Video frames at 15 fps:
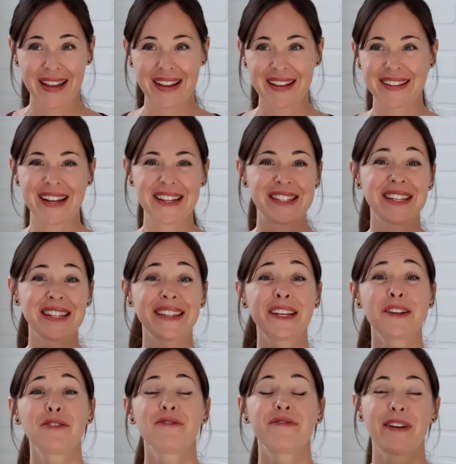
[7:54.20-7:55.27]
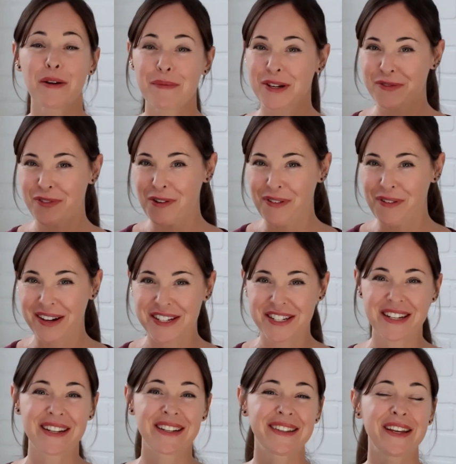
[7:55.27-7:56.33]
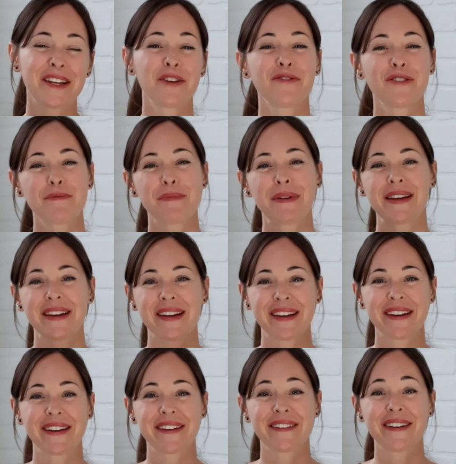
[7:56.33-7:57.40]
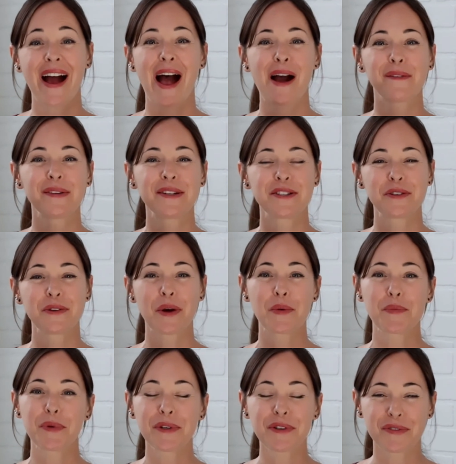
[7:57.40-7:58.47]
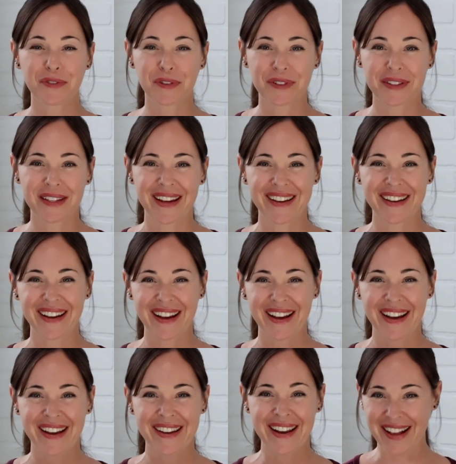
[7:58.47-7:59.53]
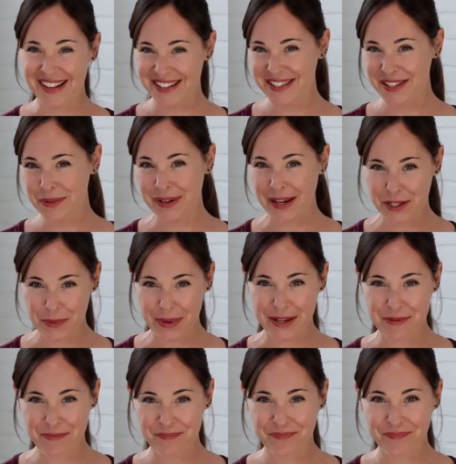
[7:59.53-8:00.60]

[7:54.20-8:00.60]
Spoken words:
And that's it. Thank you very much for watching. Thank you for being here. I wish you a beautiful day, and I'll see you next week.